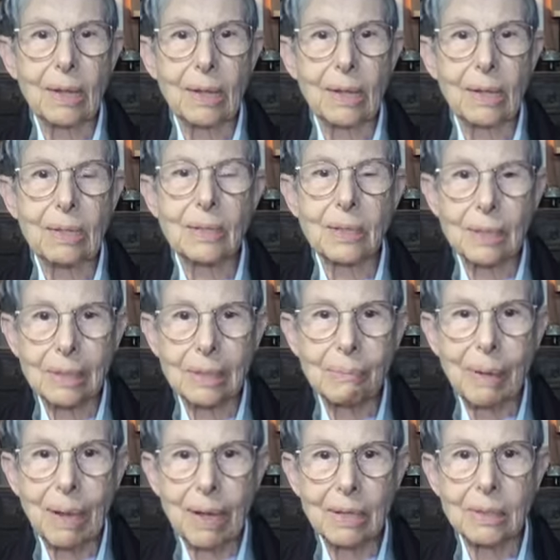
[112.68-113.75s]
is
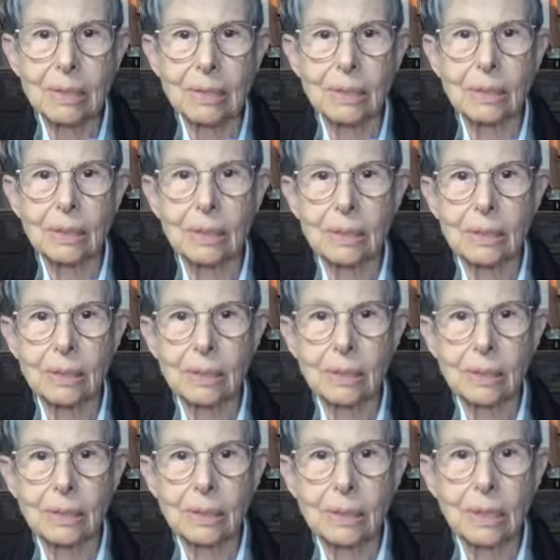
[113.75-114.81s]
independent
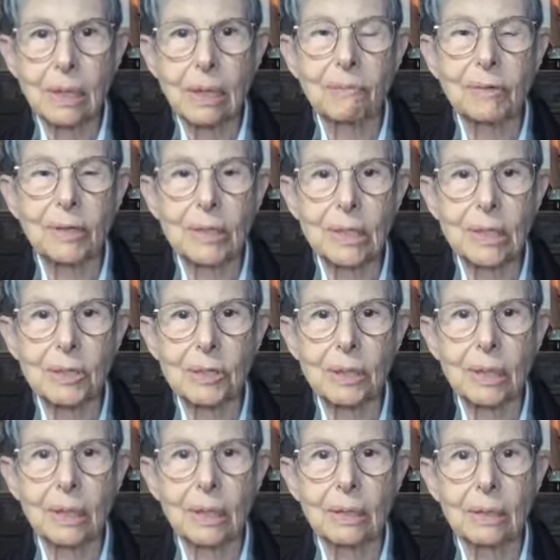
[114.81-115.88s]
of
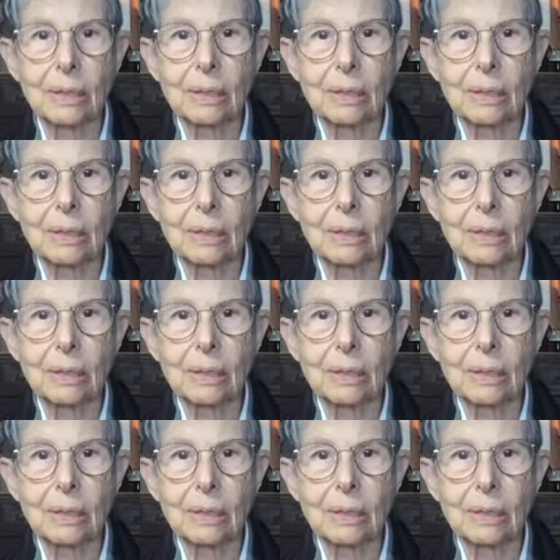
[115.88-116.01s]
conditioning.